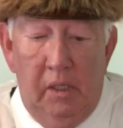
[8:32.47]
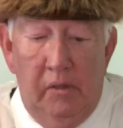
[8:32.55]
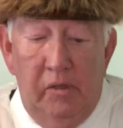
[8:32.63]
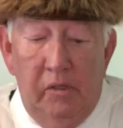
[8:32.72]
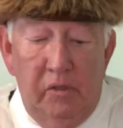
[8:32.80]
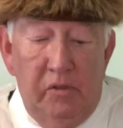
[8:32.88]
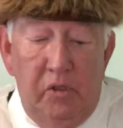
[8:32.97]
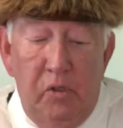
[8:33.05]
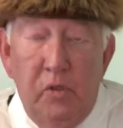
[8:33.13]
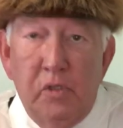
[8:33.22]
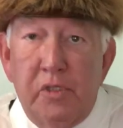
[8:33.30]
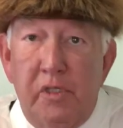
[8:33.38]
They'll
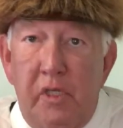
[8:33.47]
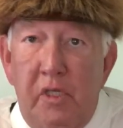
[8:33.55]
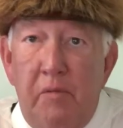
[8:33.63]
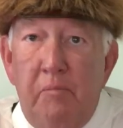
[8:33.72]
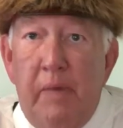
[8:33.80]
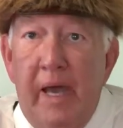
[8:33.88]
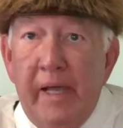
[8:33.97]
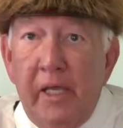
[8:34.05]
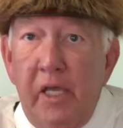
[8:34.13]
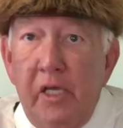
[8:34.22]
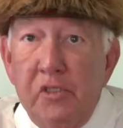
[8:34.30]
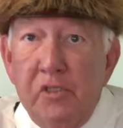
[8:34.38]
use the
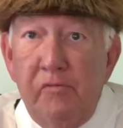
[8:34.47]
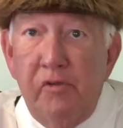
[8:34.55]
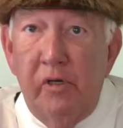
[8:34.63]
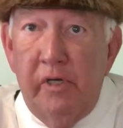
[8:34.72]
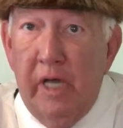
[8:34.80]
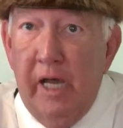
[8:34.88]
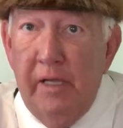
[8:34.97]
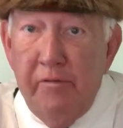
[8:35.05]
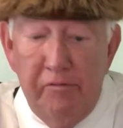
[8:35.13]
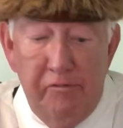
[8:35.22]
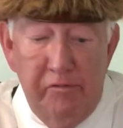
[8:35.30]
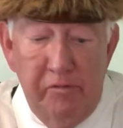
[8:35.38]
back edge of their
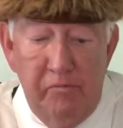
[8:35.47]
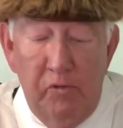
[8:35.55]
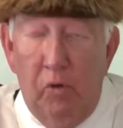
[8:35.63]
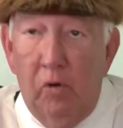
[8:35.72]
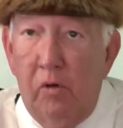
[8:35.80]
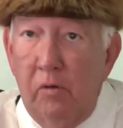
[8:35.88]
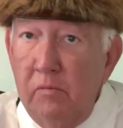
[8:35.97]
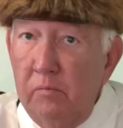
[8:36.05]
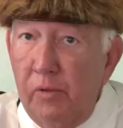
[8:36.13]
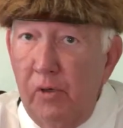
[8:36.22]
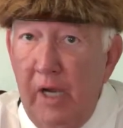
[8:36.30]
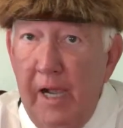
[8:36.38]
knife or
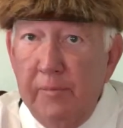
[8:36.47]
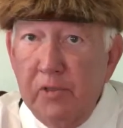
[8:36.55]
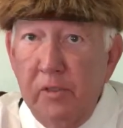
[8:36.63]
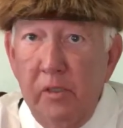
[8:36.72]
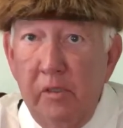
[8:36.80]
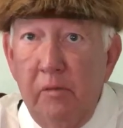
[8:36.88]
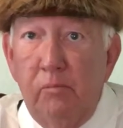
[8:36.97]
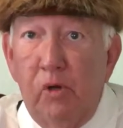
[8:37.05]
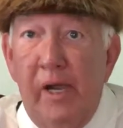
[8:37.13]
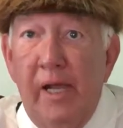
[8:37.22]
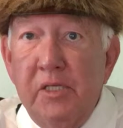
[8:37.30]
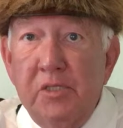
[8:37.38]
perhaps a little
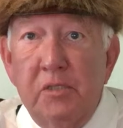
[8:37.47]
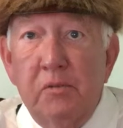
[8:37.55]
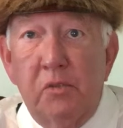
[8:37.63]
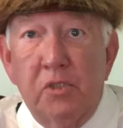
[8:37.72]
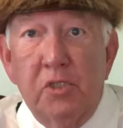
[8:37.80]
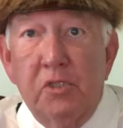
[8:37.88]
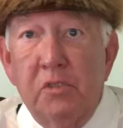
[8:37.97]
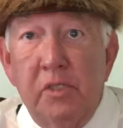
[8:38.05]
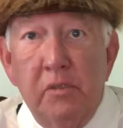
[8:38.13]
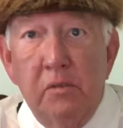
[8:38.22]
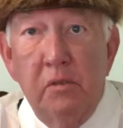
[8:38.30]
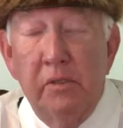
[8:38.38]
brass or
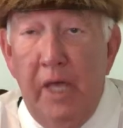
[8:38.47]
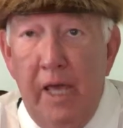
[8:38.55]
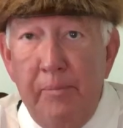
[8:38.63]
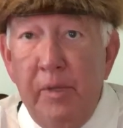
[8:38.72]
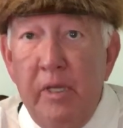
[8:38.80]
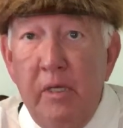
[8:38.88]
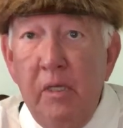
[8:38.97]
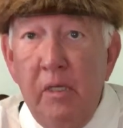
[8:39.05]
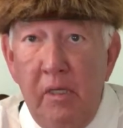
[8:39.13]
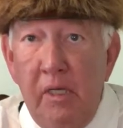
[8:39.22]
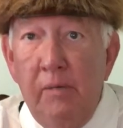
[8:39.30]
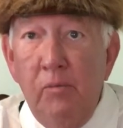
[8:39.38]
steel knapping
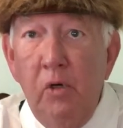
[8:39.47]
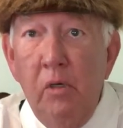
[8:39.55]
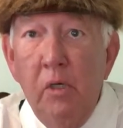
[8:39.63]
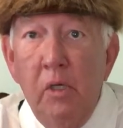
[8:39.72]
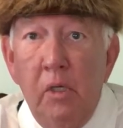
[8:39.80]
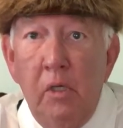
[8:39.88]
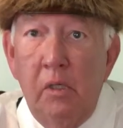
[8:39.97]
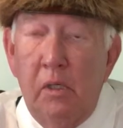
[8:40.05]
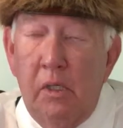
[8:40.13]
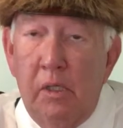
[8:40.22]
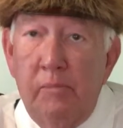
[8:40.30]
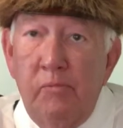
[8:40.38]
hammer.
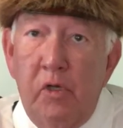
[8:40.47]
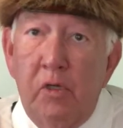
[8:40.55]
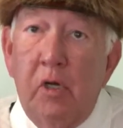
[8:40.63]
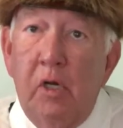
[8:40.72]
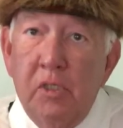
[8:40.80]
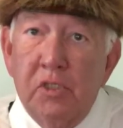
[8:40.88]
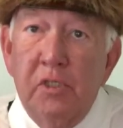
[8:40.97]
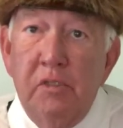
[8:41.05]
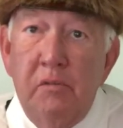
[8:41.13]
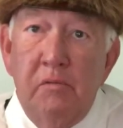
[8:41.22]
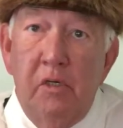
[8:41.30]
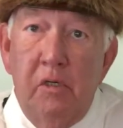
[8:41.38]
A
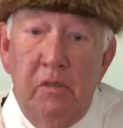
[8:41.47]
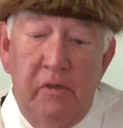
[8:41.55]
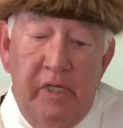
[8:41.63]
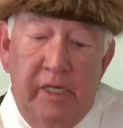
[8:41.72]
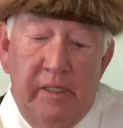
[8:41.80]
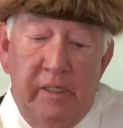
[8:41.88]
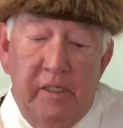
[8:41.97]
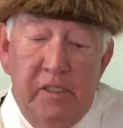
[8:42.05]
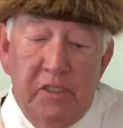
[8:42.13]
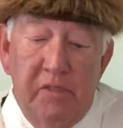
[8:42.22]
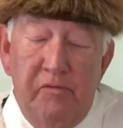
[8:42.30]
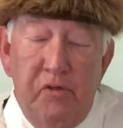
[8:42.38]
caution on that
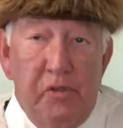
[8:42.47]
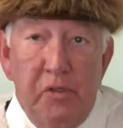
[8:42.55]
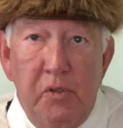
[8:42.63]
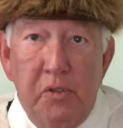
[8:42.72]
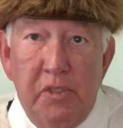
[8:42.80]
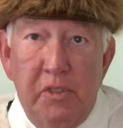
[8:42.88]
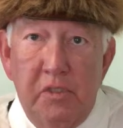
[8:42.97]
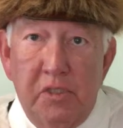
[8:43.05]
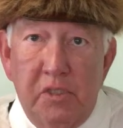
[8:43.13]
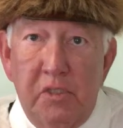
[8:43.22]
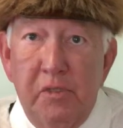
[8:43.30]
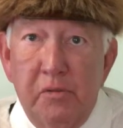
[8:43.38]
is if you're using a
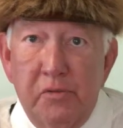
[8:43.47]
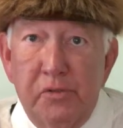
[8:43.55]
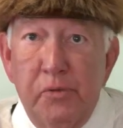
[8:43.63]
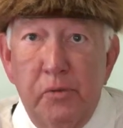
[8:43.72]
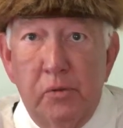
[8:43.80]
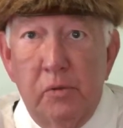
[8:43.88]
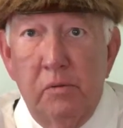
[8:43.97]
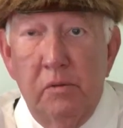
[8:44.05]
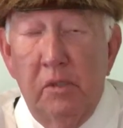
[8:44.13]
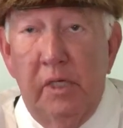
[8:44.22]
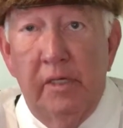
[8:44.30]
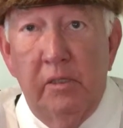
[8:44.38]
steel tool
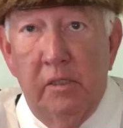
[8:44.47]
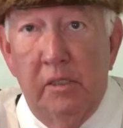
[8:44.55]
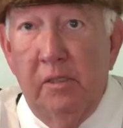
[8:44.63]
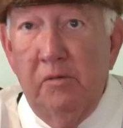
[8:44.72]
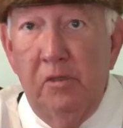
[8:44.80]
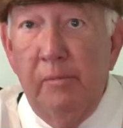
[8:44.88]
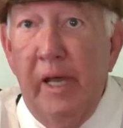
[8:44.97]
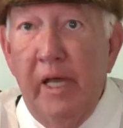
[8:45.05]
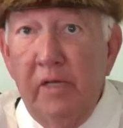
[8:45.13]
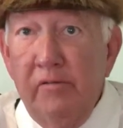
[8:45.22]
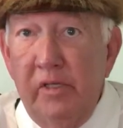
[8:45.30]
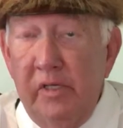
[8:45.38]
like the
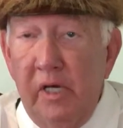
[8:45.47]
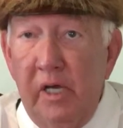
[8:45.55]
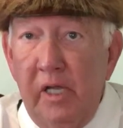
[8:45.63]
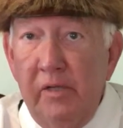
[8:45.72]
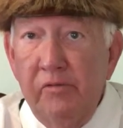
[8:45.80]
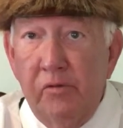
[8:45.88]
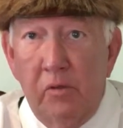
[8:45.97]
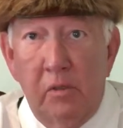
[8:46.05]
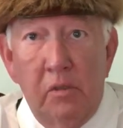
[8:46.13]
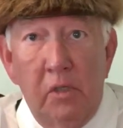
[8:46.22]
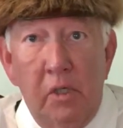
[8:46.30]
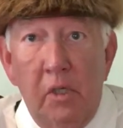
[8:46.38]
back of a knife
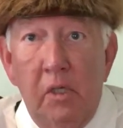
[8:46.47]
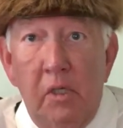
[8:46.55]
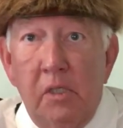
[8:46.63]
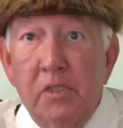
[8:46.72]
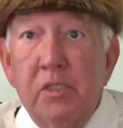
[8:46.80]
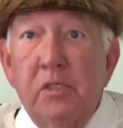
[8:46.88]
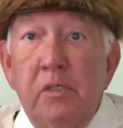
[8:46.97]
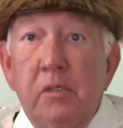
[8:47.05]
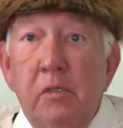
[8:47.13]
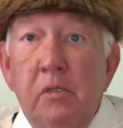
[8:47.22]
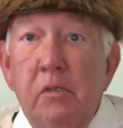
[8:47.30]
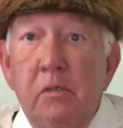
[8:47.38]
or a
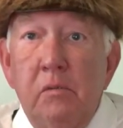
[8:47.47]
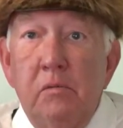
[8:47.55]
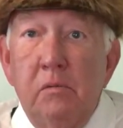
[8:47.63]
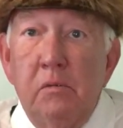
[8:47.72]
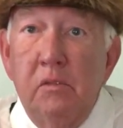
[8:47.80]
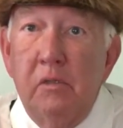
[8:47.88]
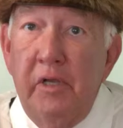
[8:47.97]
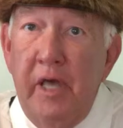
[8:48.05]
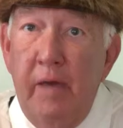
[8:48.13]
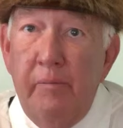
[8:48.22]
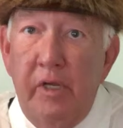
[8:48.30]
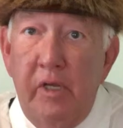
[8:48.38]
steel little
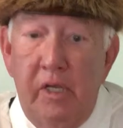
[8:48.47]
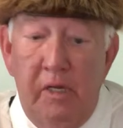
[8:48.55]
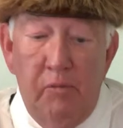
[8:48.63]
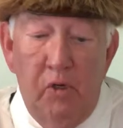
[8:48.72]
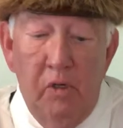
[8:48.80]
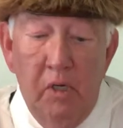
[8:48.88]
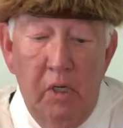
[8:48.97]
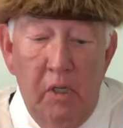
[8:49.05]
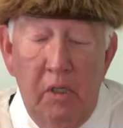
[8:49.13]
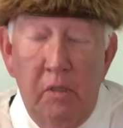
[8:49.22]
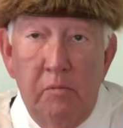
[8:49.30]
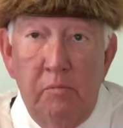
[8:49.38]
knapping hammer,
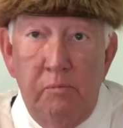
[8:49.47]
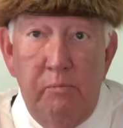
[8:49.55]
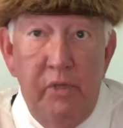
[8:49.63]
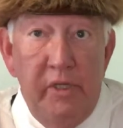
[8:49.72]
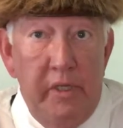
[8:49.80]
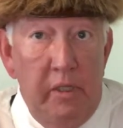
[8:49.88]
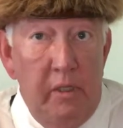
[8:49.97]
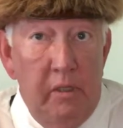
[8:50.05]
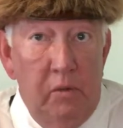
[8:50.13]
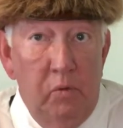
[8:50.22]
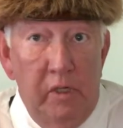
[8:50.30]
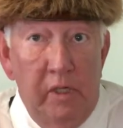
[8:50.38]
be
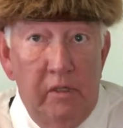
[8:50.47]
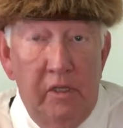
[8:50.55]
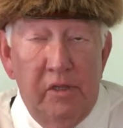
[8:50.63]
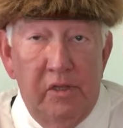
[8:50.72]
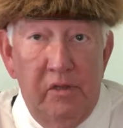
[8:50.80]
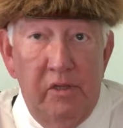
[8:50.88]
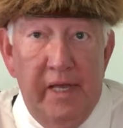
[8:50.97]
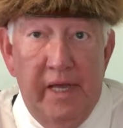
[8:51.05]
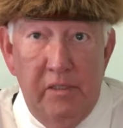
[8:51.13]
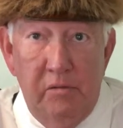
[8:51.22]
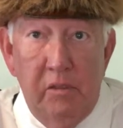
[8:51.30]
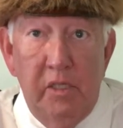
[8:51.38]
aware that
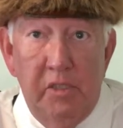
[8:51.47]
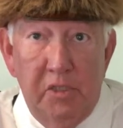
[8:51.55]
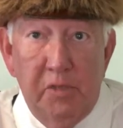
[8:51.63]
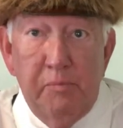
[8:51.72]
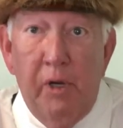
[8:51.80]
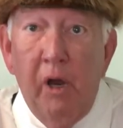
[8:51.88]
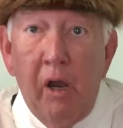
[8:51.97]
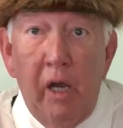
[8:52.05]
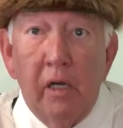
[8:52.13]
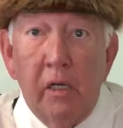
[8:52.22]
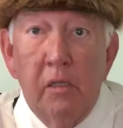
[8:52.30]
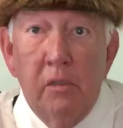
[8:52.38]
that can
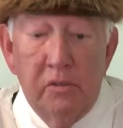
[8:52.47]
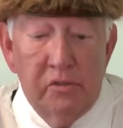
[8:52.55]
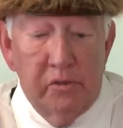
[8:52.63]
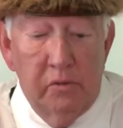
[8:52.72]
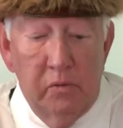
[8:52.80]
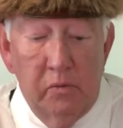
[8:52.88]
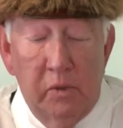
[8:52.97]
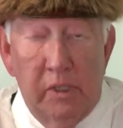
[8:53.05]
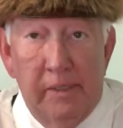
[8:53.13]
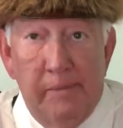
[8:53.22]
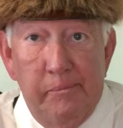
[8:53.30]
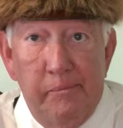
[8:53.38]
spark.
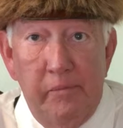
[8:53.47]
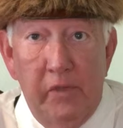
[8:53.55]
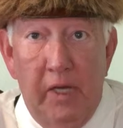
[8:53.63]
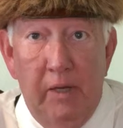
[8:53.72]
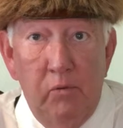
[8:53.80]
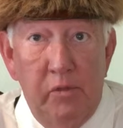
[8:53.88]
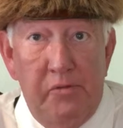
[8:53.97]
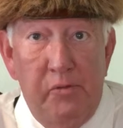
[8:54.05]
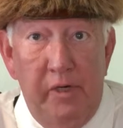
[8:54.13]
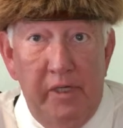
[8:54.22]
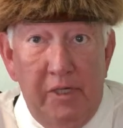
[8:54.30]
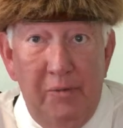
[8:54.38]
So I
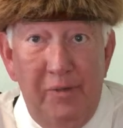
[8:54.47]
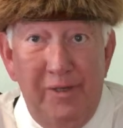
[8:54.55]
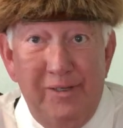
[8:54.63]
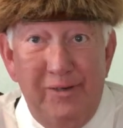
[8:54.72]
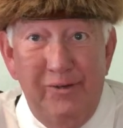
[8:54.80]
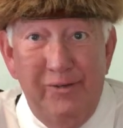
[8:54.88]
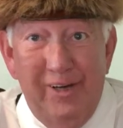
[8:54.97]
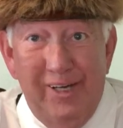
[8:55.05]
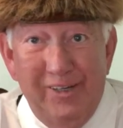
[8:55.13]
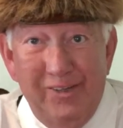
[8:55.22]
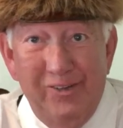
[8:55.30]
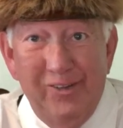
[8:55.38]
would recommend you
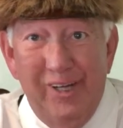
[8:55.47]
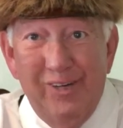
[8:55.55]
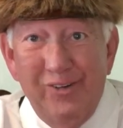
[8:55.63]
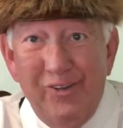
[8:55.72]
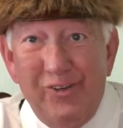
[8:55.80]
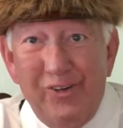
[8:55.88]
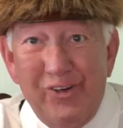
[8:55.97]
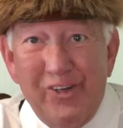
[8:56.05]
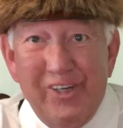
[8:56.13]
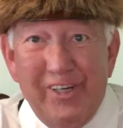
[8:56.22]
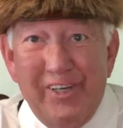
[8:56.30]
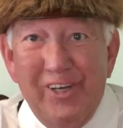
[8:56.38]
not do that with your
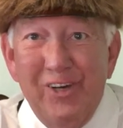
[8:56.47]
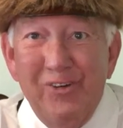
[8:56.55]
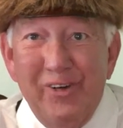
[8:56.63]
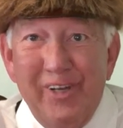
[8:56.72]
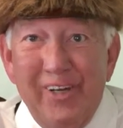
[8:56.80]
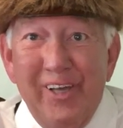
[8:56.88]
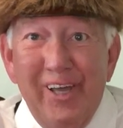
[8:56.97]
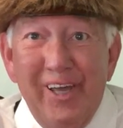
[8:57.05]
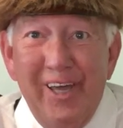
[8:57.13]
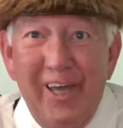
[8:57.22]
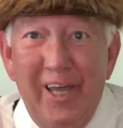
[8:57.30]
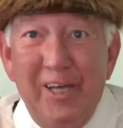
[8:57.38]
gun loaded,
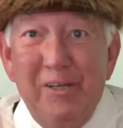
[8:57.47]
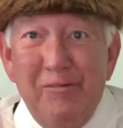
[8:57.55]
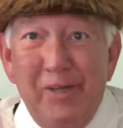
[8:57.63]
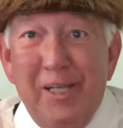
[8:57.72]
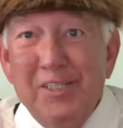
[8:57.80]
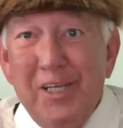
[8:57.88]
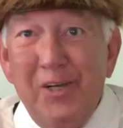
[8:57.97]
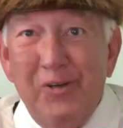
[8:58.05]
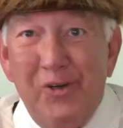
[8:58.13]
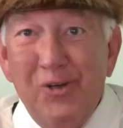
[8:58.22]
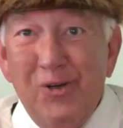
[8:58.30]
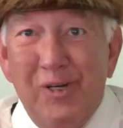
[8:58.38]
and if that's how
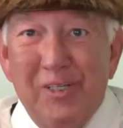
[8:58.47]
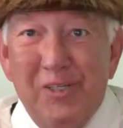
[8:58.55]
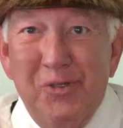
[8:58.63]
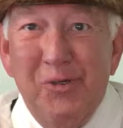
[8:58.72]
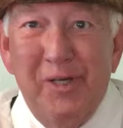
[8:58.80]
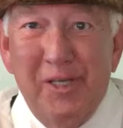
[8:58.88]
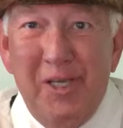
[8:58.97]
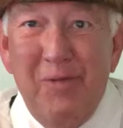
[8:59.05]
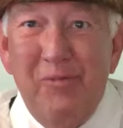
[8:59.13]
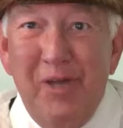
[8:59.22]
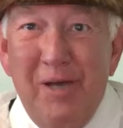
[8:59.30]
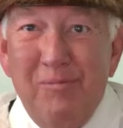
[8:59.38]
you're going to do it,
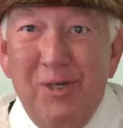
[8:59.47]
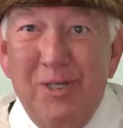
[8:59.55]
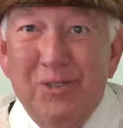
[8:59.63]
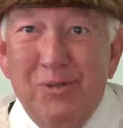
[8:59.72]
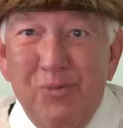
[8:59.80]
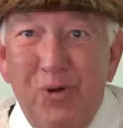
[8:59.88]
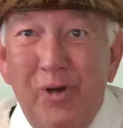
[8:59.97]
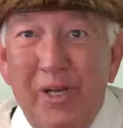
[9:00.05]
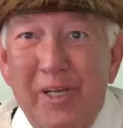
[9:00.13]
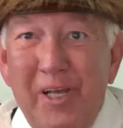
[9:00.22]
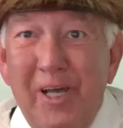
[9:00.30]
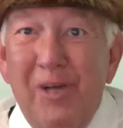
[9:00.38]
keep that muzzle
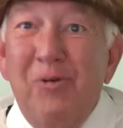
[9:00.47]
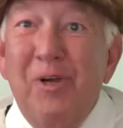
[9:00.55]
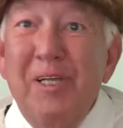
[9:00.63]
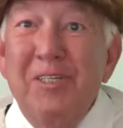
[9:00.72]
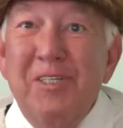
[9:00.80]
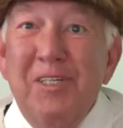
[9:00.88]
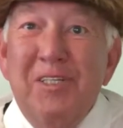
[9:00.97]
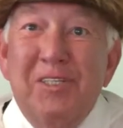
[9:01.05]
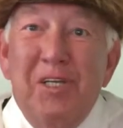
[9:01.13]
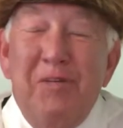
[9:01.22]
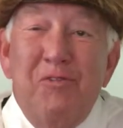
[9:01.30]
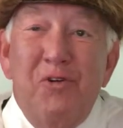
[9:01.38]
pointed downrange in a
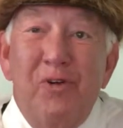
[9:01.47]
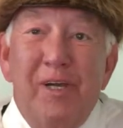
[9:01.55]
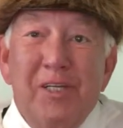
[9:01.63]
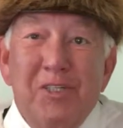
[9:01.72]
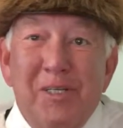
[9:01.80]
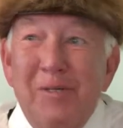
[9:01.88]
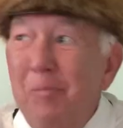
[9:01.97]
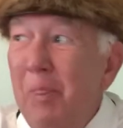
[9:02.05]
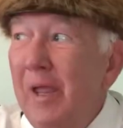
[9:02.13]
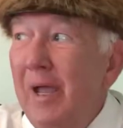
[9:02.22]
safe direction.